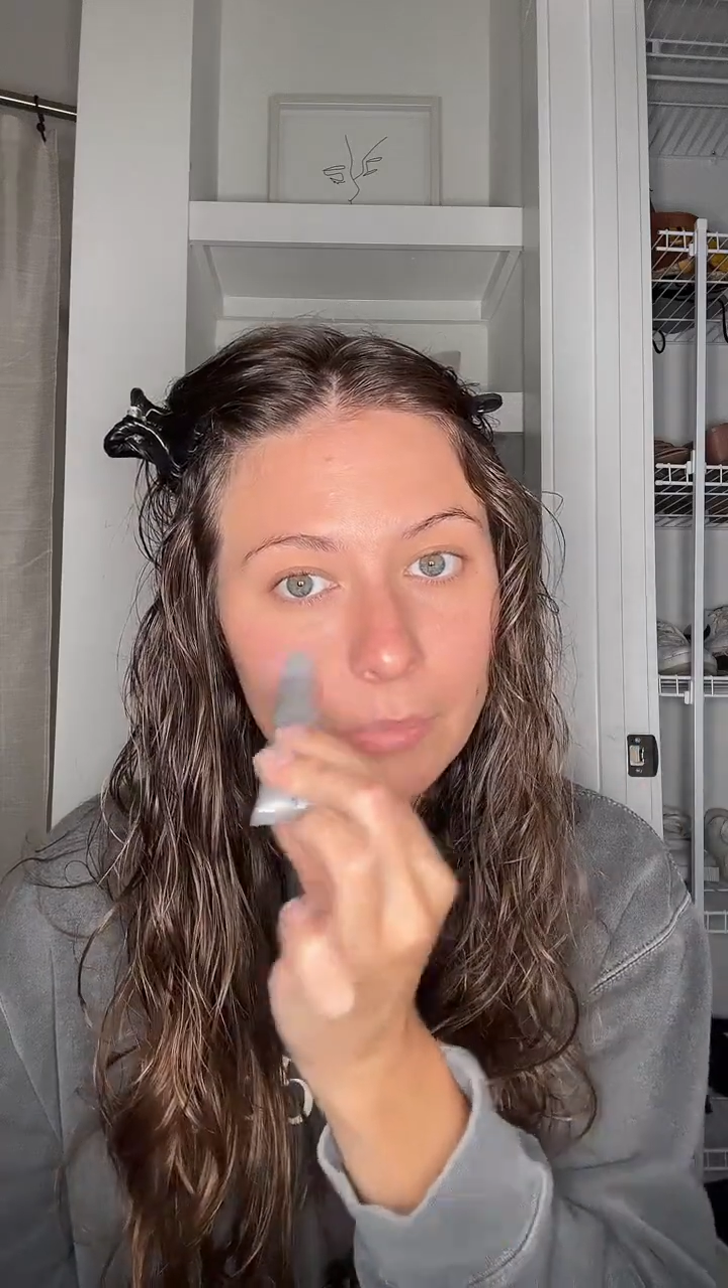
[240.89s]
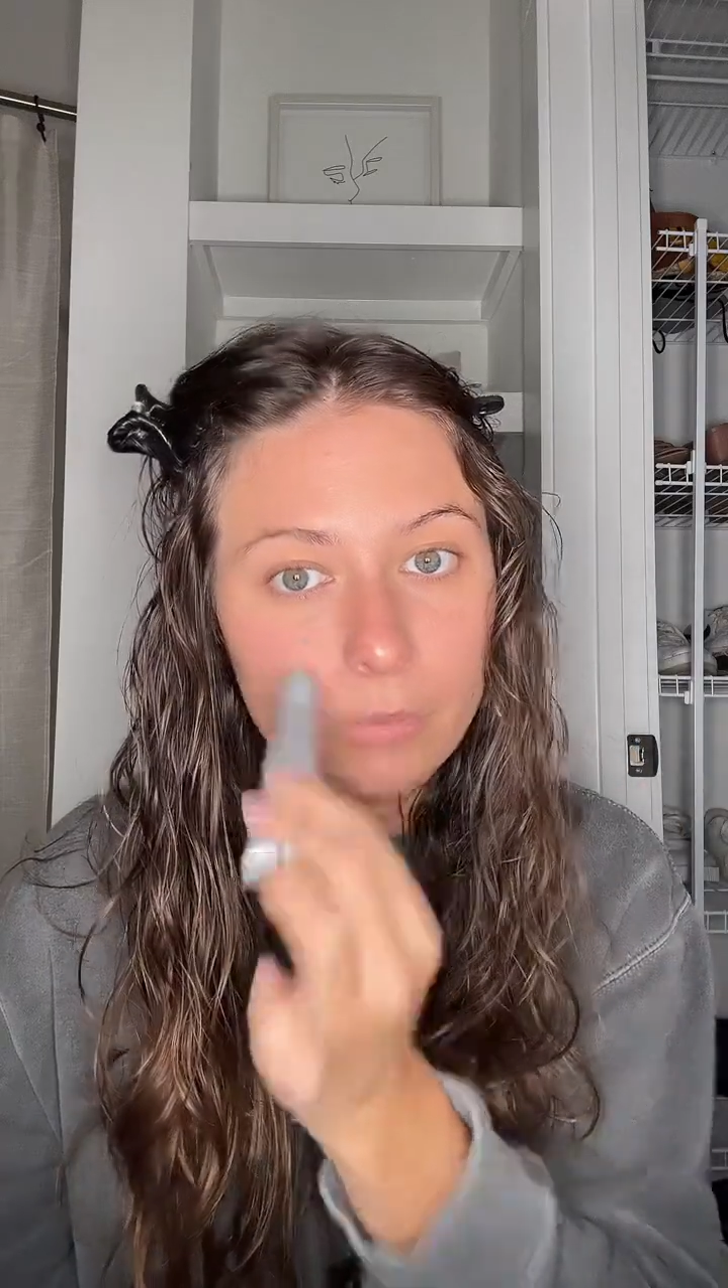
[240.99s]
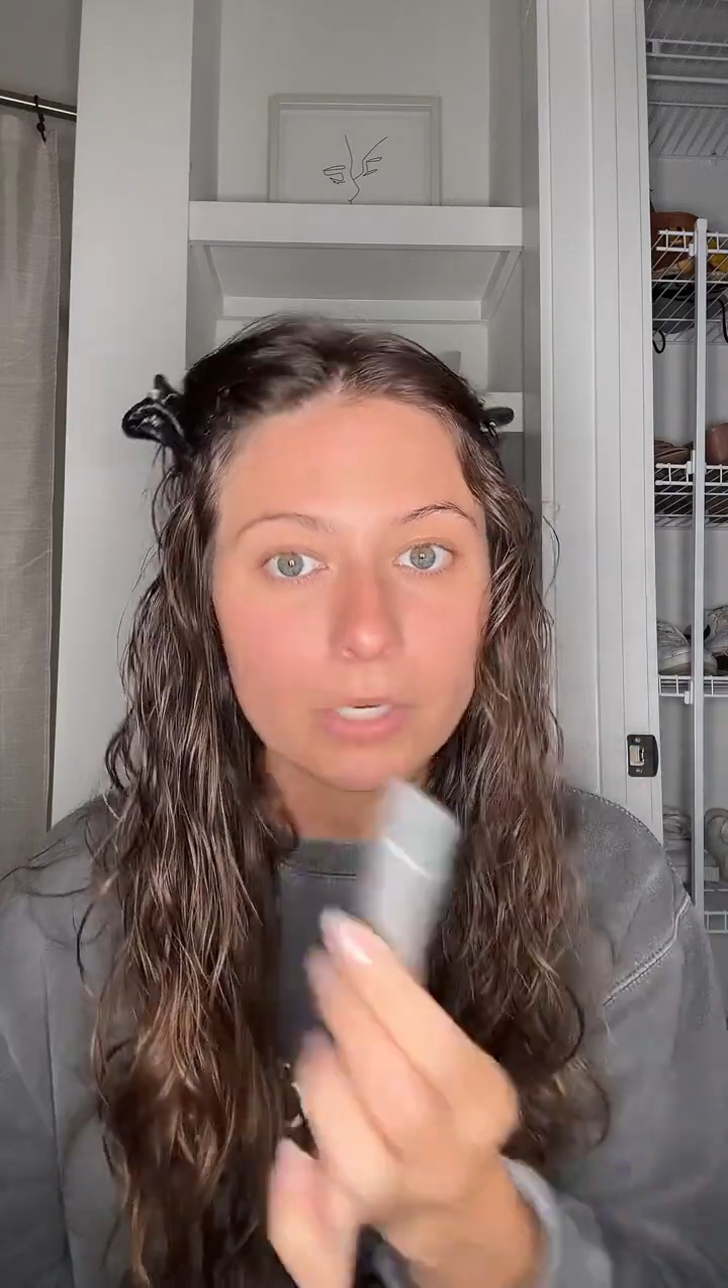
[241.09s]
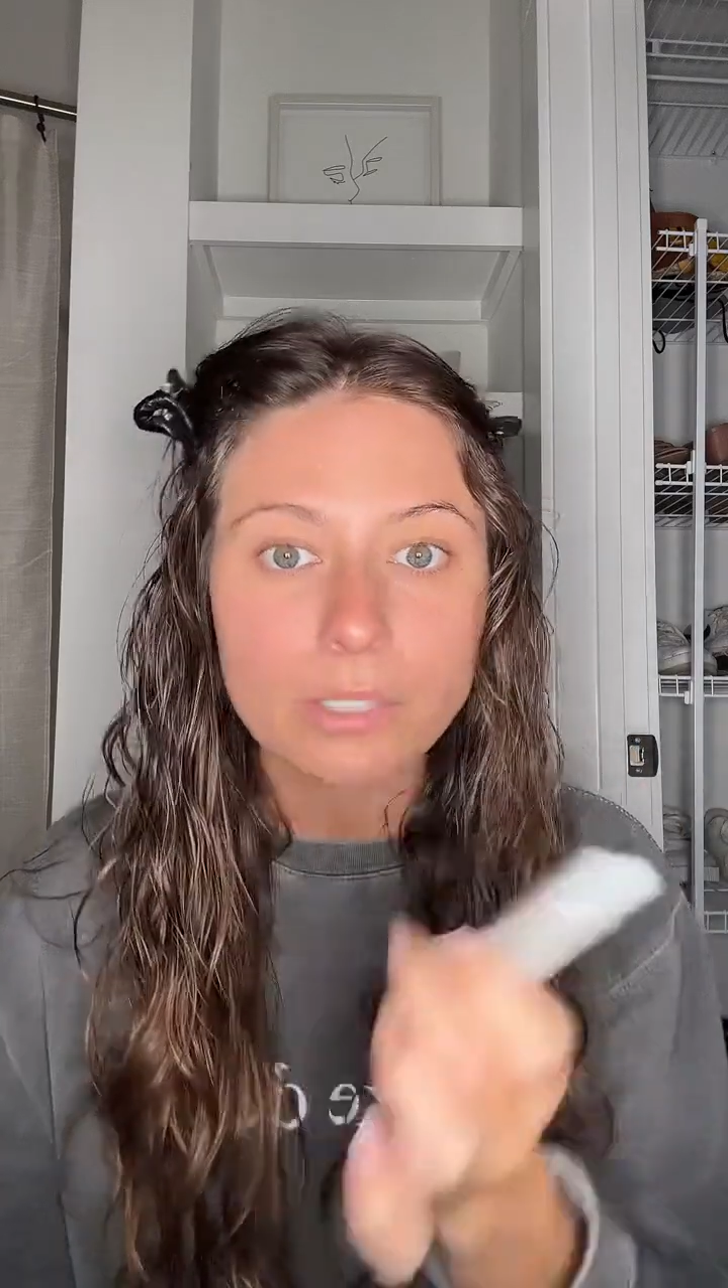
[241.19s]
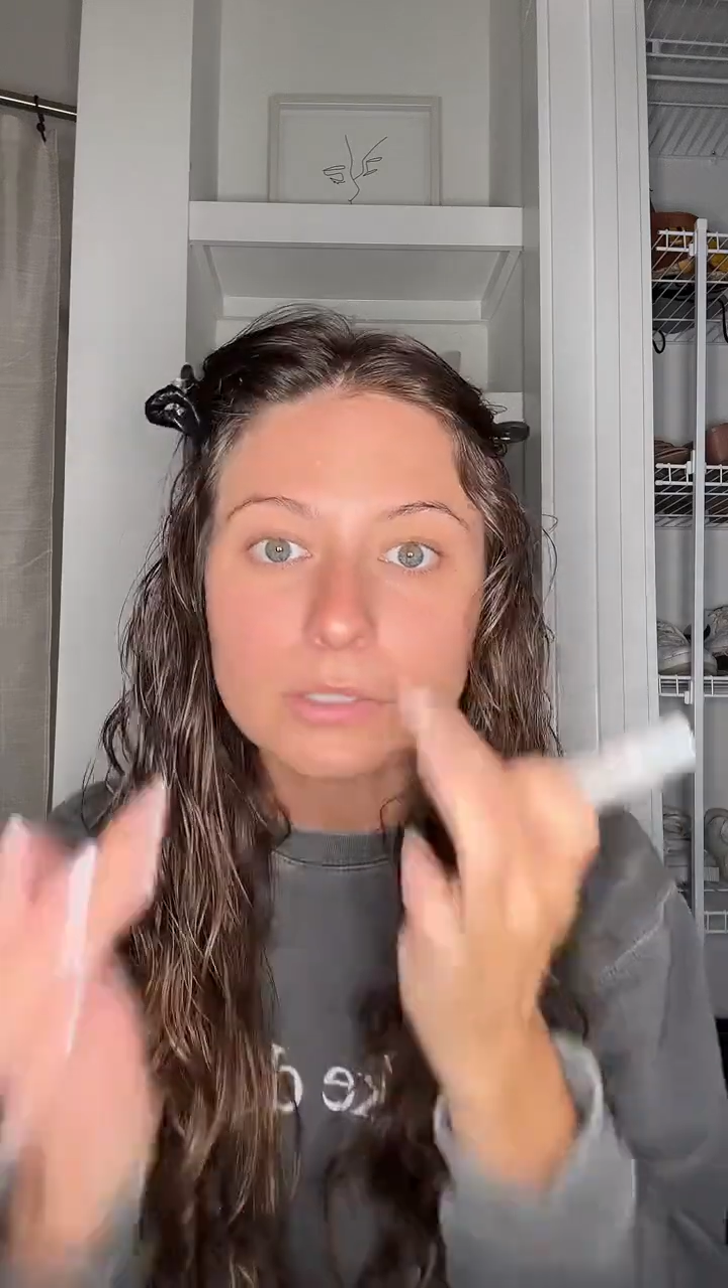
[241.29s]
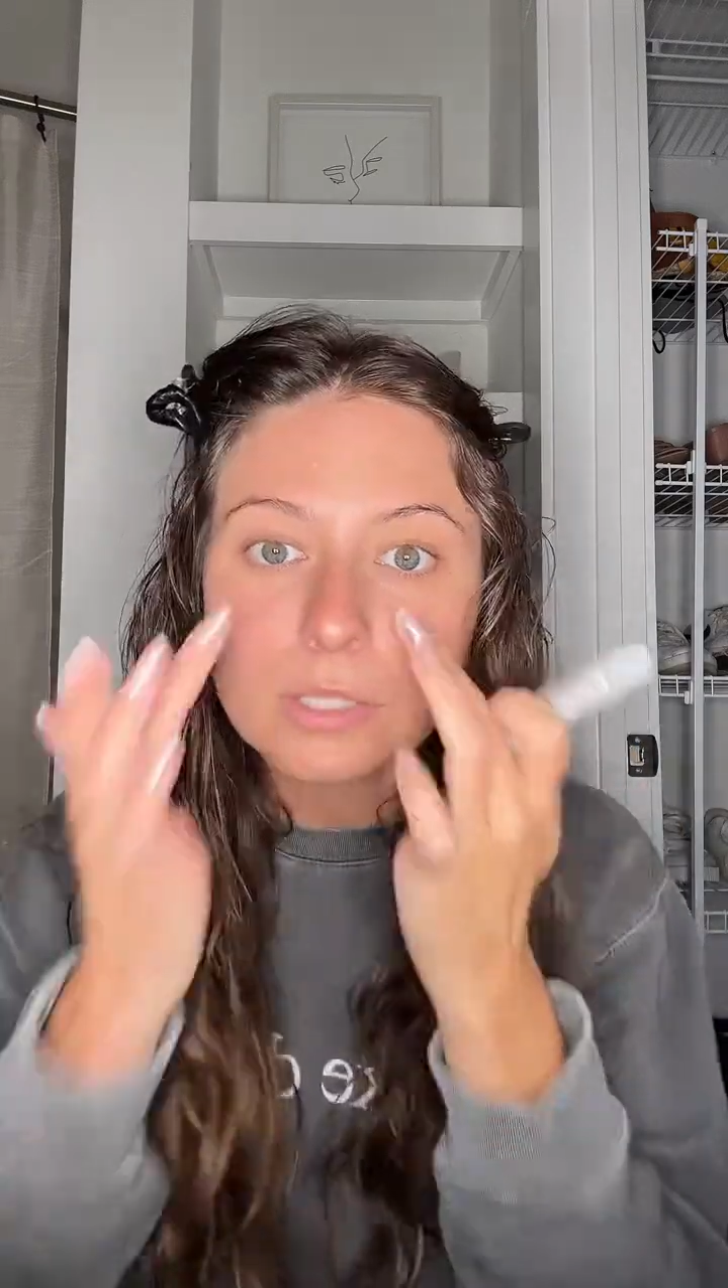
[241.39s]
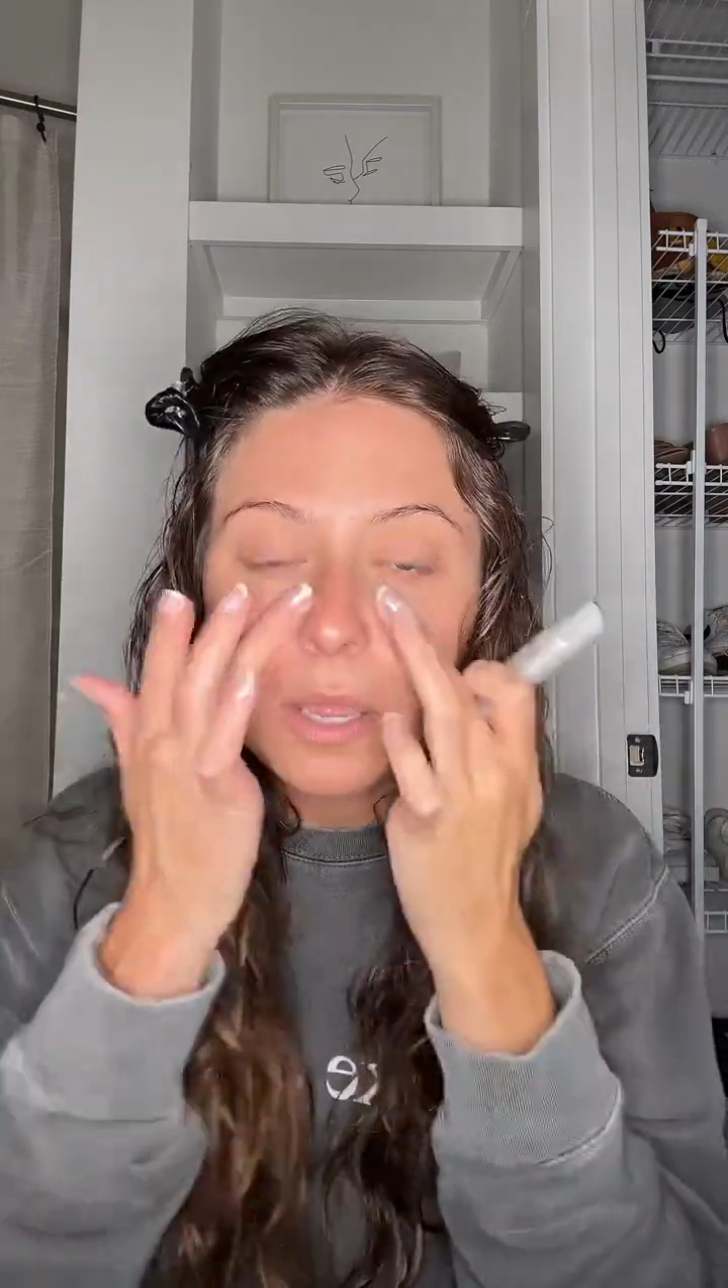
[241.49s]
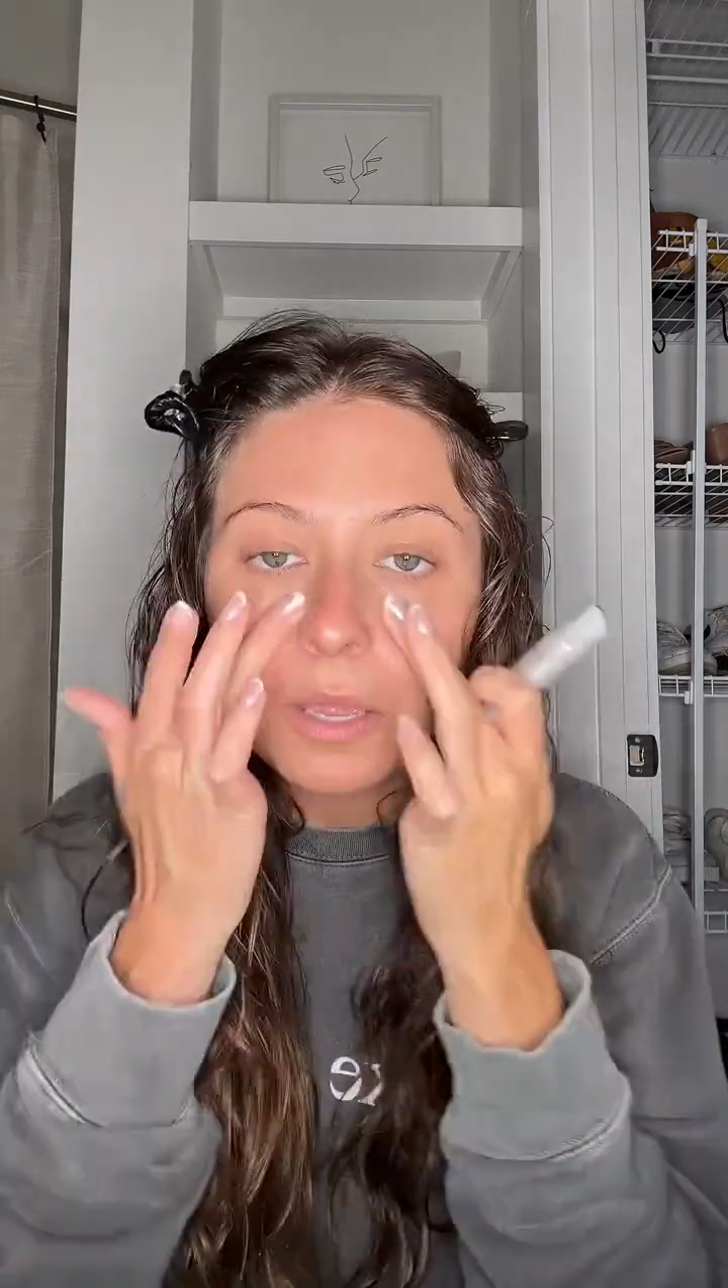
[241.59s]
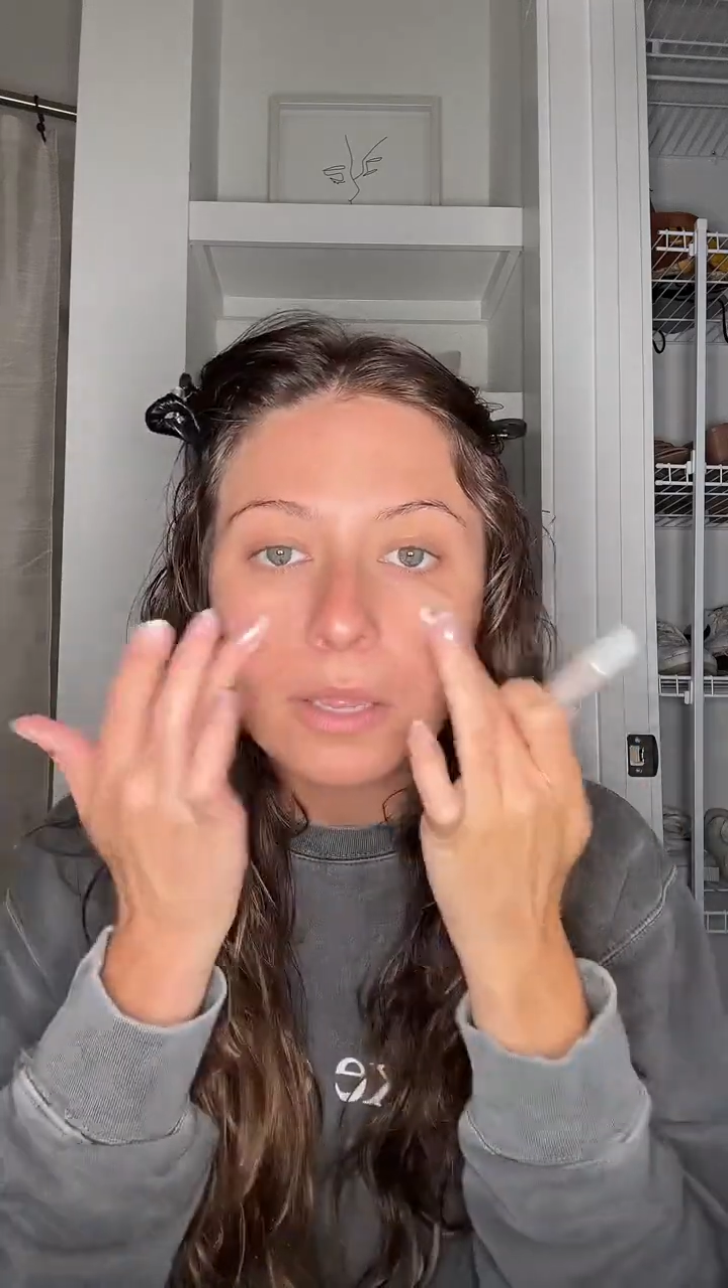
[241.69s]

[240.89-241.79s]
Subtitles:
pores